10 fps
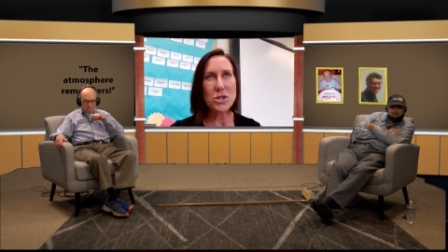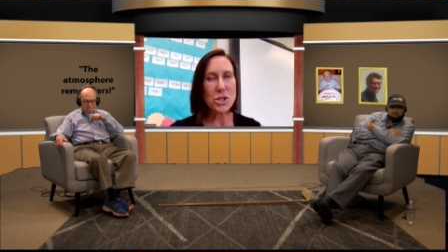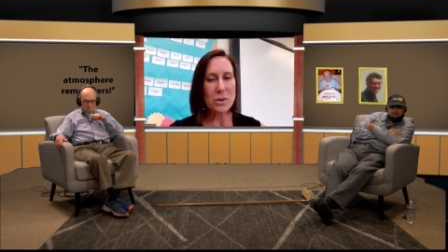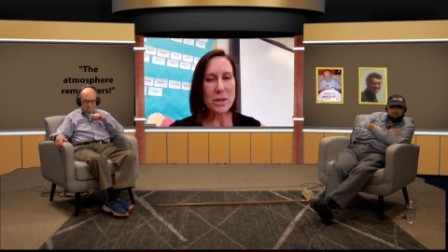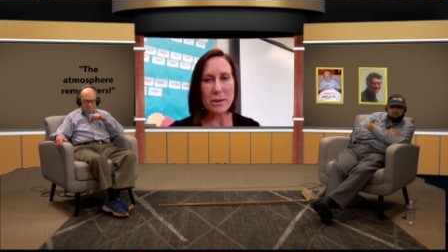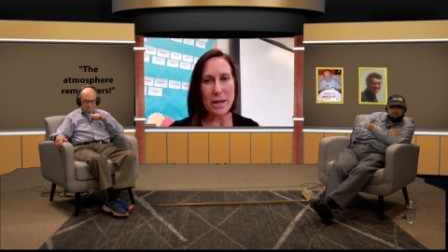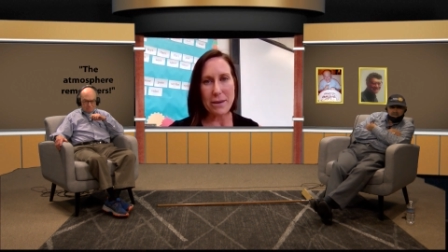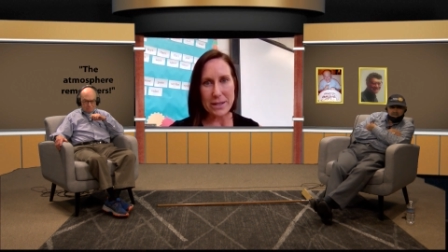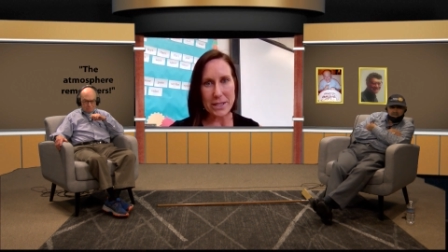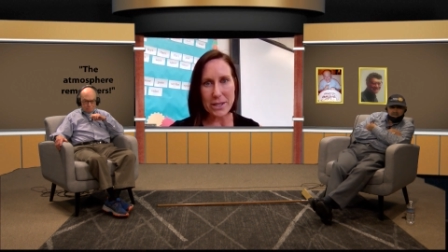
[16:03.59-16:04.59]
do a, a
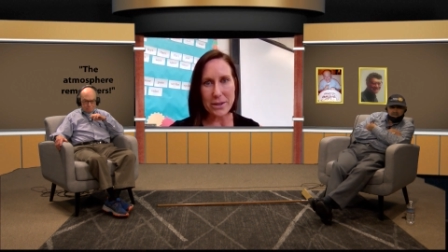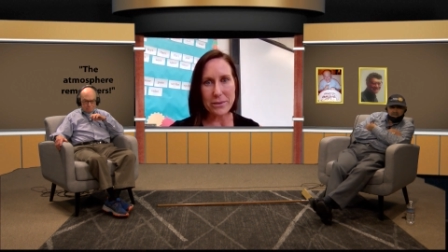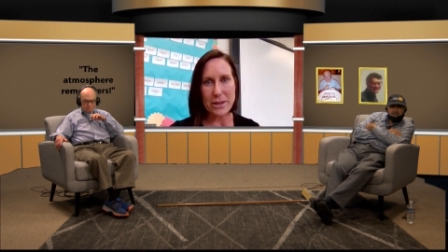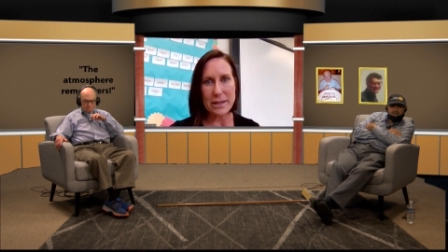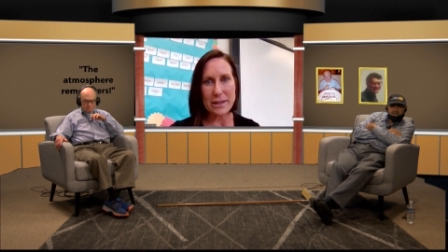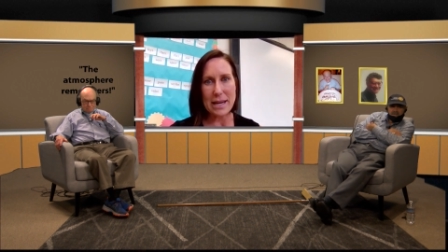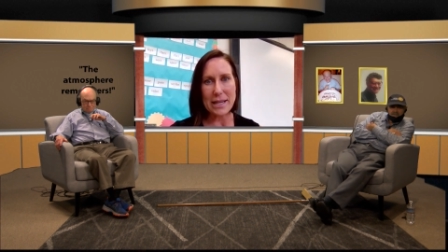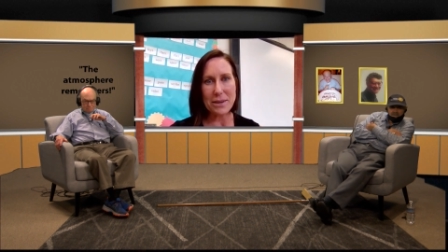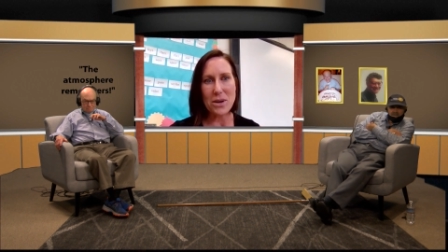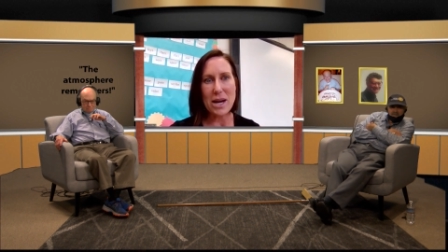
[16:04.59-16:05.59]
video that I
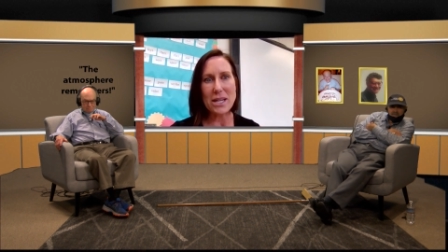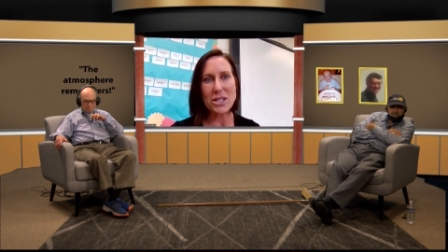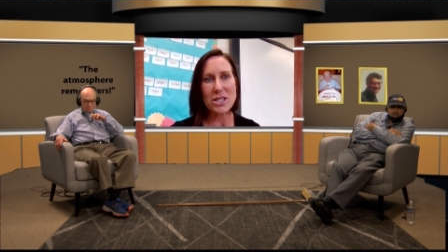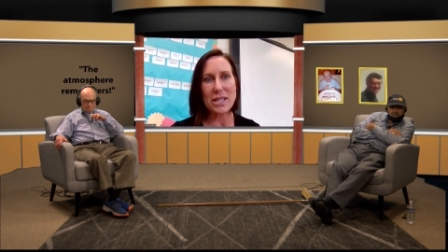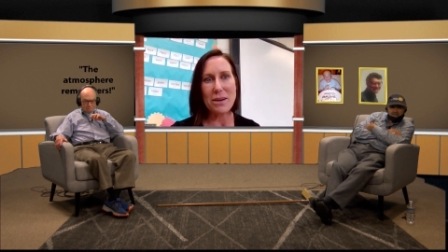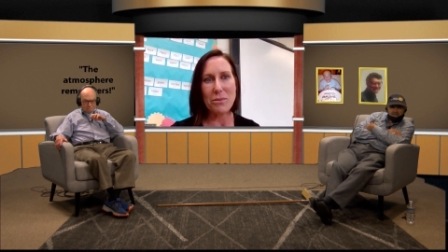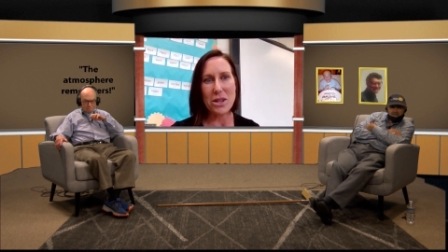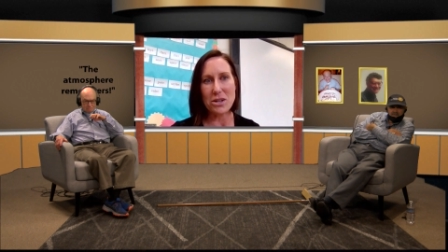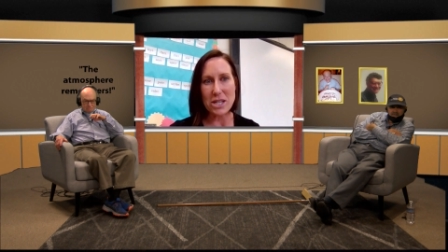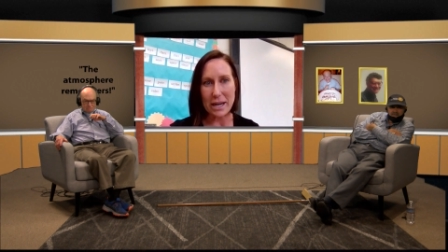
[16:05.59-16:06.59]
can watch where
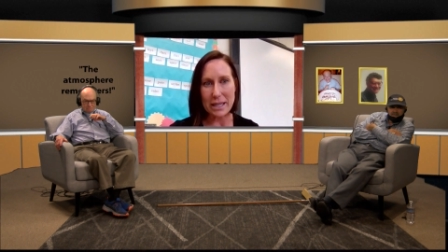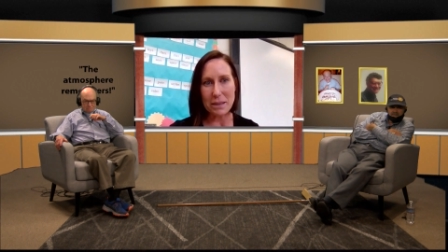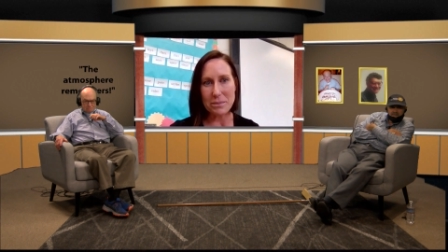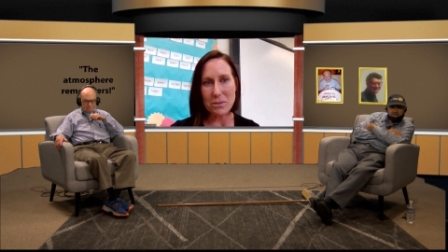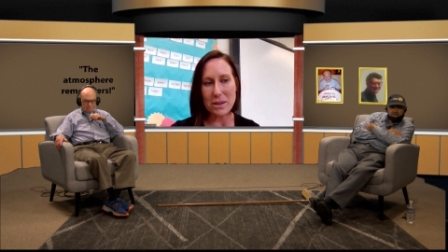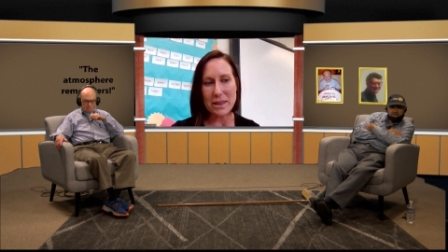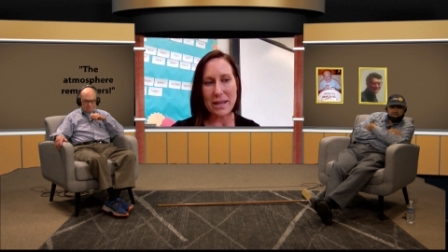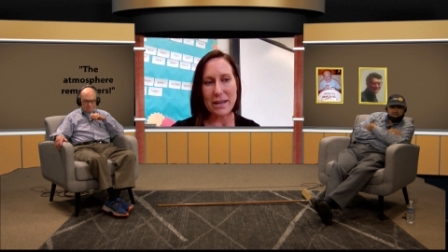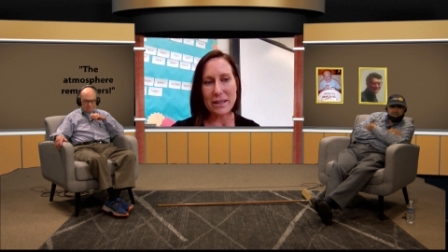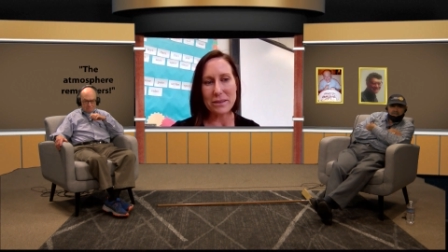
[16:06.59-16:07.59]
they're talking about what
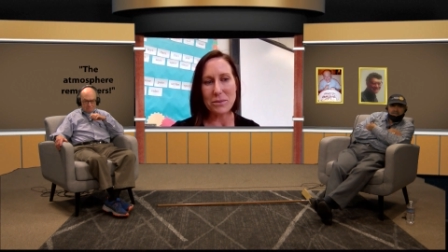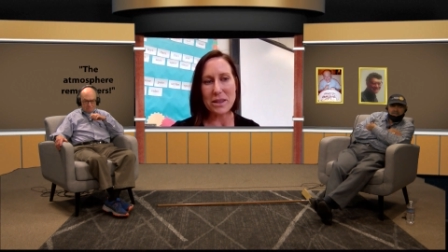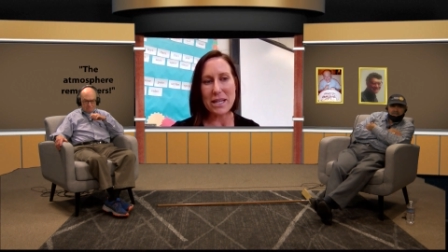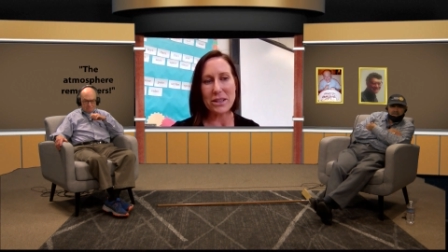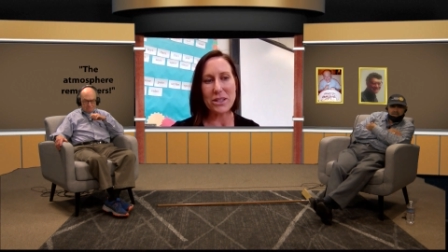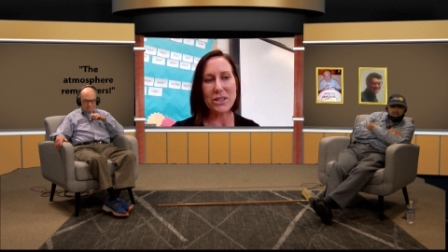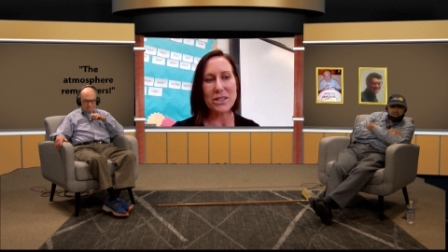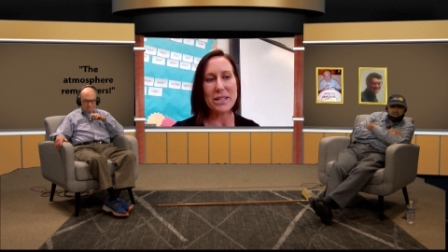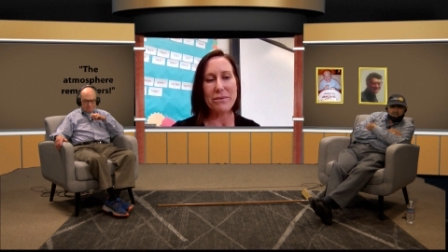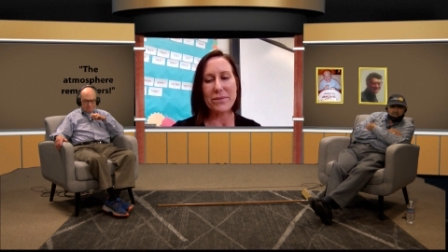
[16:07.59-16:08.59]
they what they
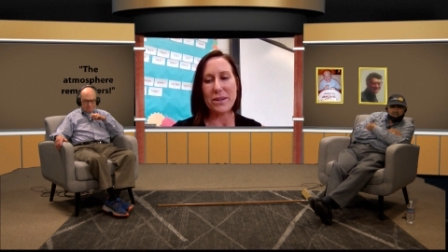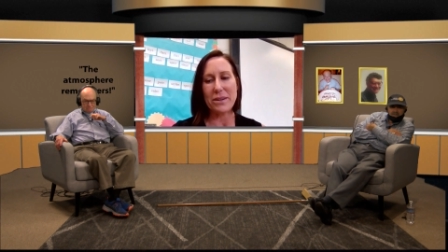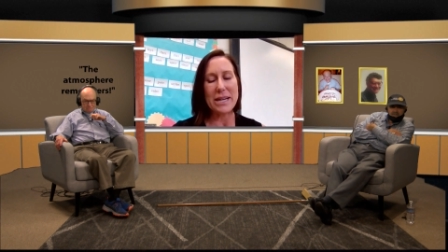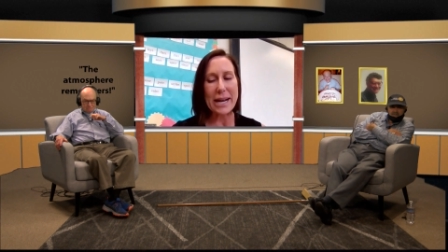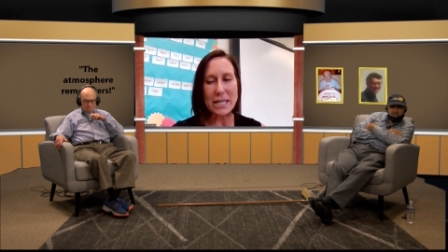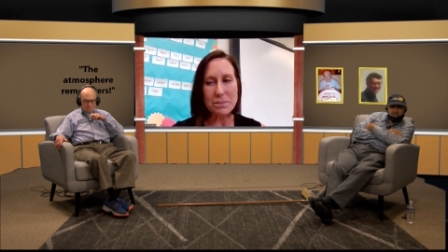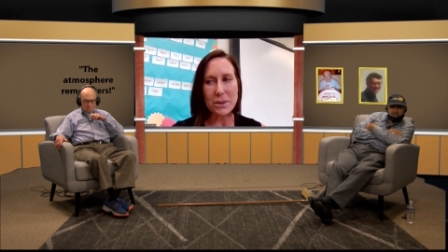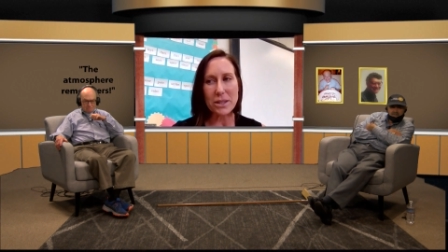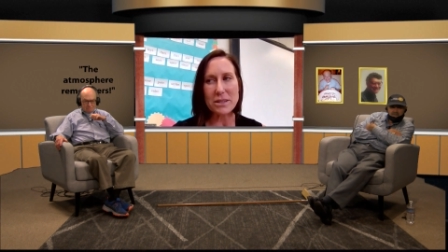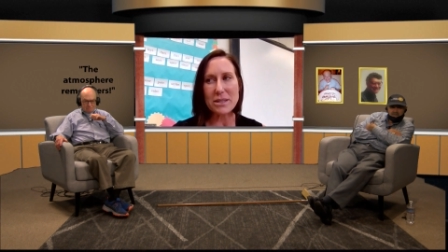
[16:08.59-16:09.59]
learned, if they're an
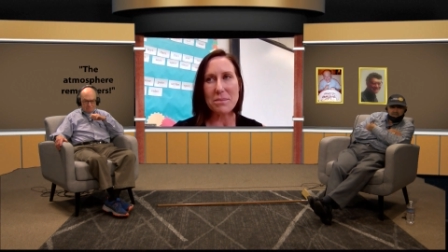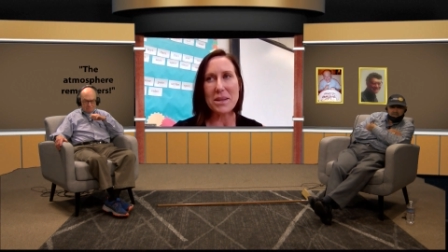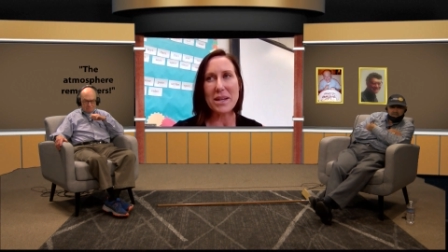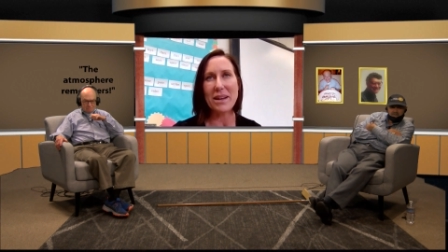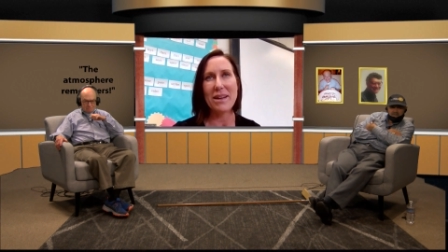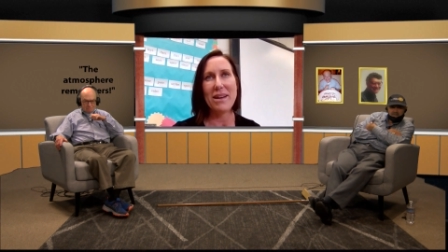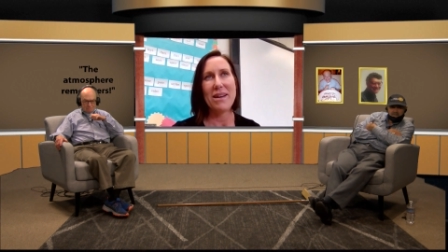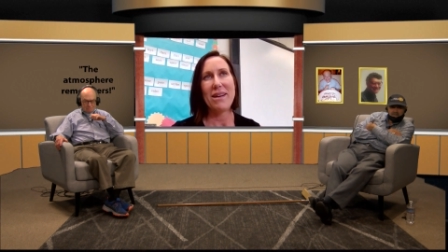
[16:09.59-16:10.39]
expert on something.